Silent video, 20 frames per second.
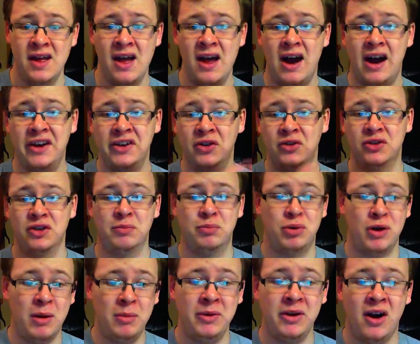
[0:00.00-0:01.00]
I know they're
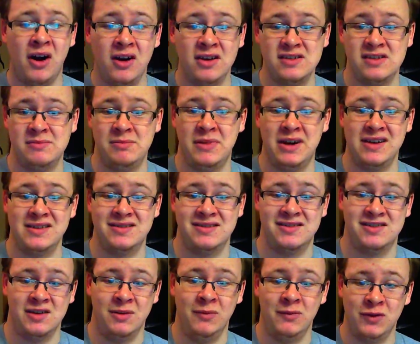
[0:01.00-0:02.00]
probably awesome mice and
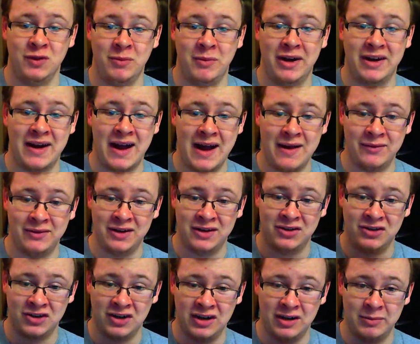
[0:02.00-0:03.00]
some of you might have it and
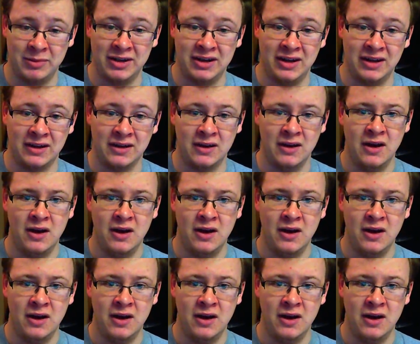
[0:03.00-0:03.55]
you're going to be like,